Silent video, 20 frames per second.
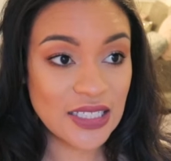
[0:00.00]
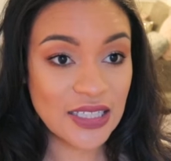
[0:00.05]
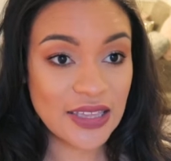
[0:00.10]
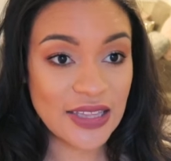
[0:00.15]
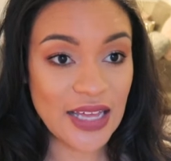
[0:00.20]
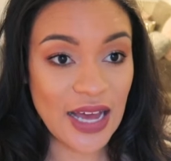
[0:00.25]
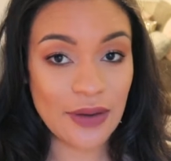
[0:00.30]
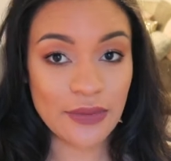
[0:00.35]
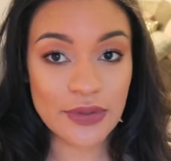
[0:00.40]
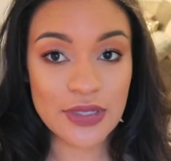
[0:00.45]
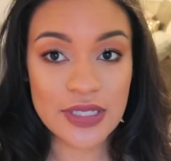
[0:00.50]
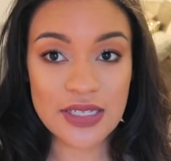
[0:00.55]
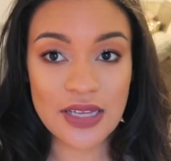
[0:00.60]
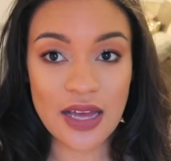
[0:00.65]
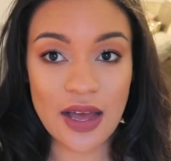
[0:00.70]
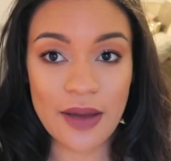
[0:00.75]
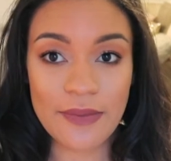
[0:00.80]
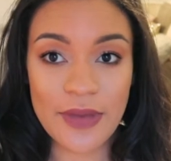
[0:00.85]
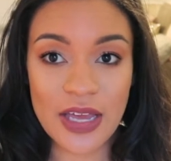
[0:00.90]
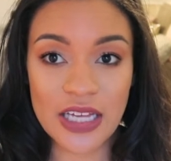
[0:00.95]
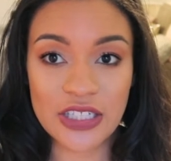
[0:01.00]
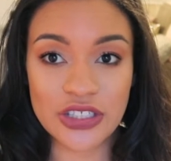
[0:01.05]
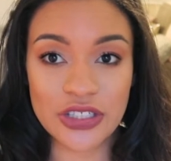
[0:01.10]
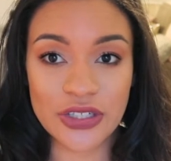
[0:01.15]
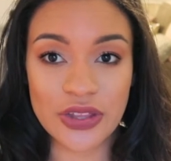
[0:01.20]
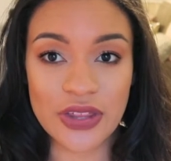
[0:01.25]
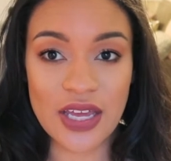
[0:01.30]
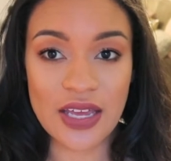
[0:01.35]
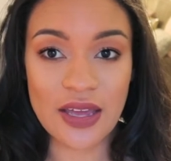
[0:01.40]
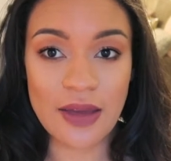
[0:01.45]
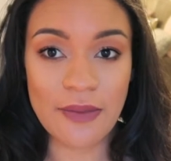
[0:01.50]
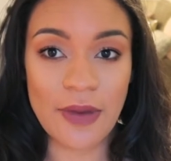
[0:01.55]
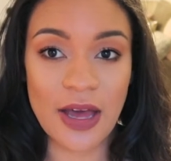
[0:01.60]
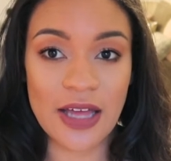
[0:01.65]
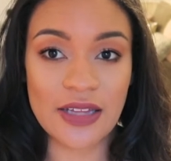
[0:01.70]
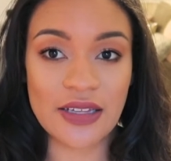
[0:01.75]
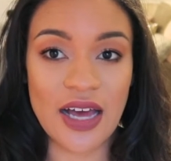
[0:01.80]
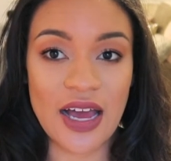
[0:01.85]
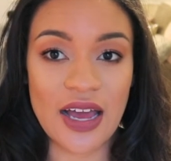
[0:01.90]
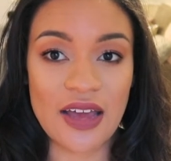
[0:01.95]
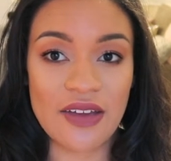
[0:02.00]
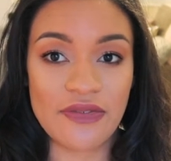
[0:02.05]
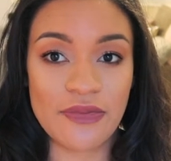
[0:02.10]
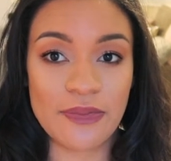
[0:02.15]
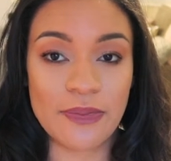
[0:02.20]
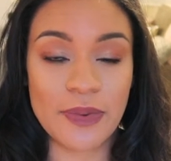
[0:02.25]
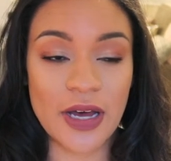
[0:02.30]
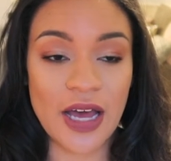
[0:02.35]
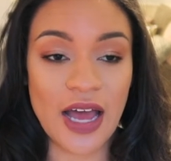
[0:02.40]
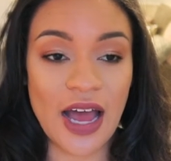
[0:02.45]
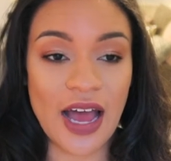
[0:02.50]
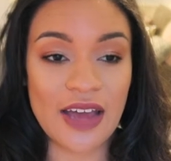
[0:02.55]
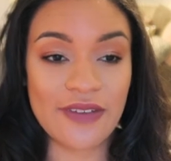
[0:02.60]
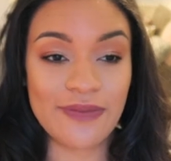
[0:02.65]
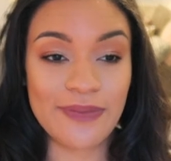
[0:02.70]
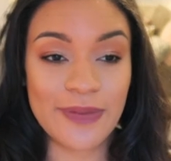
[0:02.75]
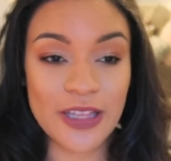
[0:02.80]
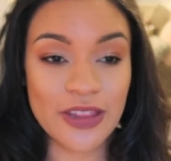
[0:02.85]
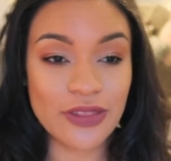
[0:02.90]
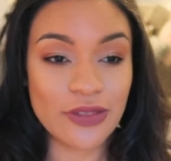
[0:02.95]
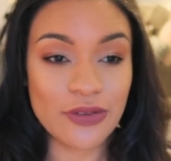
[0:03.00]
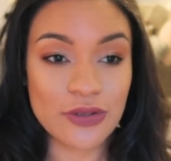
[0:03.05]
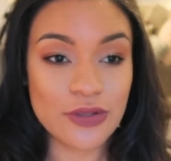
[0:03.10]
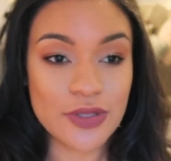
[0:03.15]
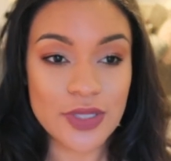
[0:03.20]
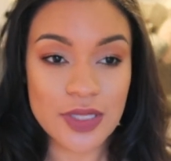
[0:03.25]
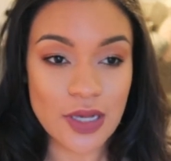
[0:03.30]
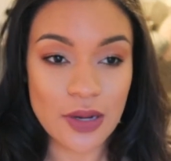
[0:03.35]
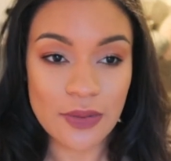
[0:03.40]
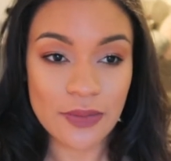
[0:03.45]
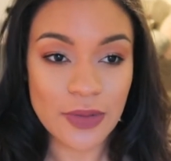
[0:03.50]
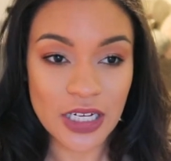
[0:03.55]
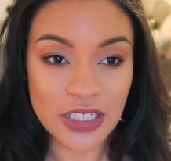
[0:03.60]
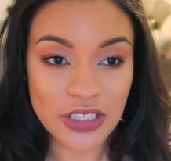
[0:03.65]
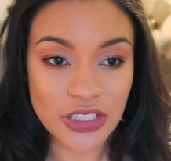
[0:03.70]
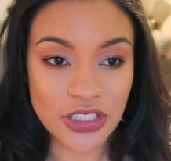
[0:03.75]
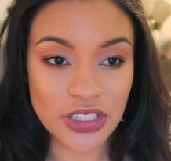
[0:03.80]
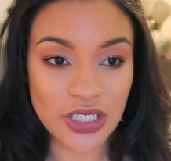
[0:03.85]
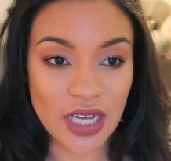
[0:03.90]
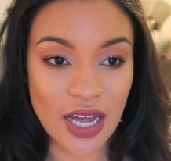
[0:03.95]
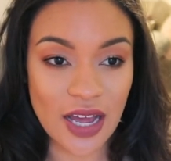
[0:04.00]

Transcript: that was a major thing in my life, but I've been through so much.